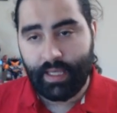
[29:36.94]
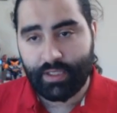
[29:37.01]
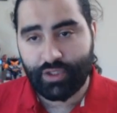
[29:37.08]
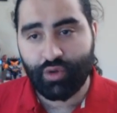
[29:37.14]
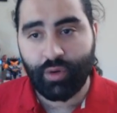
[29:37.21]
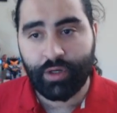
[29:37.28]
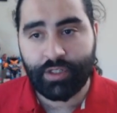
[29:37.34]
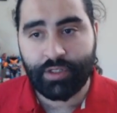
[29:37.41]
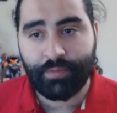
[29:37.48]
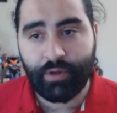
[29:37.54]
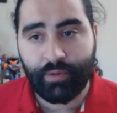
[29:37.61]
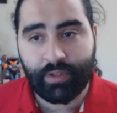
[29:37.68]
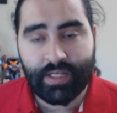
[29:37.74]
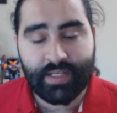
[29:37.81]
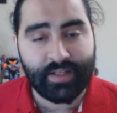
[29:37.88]
is going to
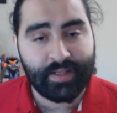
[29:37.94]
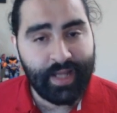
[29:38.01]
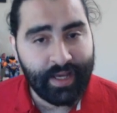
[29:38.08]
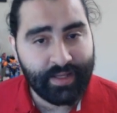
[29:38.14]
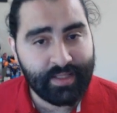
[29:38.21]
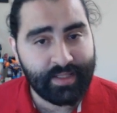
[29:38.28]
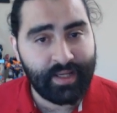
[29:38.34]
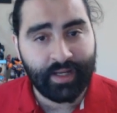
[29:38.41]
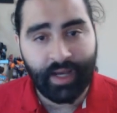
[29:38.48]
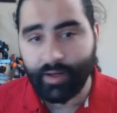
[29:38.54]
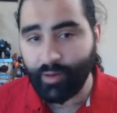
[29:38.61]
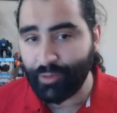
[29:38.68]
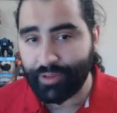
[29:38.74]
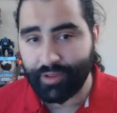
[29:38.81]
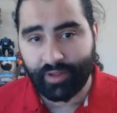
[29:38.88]
be released next, and
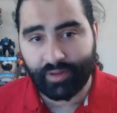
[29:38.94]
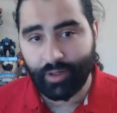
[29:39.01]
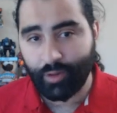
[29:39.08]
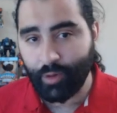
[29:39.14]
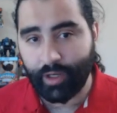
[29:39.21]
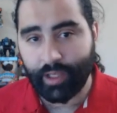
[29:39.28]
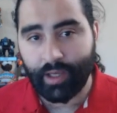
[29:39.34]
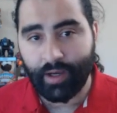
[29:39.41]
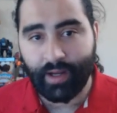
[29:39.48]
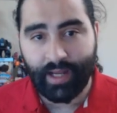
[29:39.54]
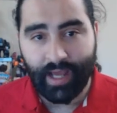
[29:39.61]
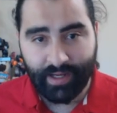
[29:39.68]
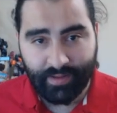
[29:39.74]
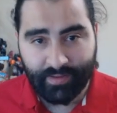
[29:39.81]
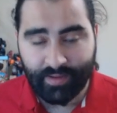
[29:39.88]
I don't think they're working
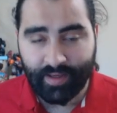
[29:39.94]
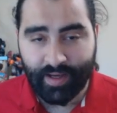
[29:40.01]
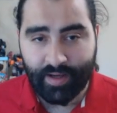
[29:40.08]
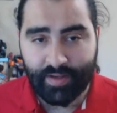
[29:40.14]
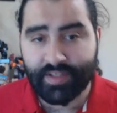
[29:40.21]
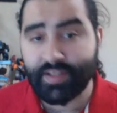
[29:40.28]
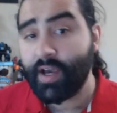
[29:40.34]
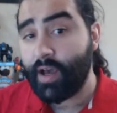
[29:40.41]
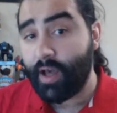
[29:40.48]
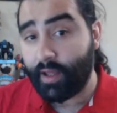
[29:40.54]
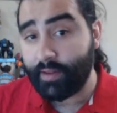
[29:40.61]
on anything else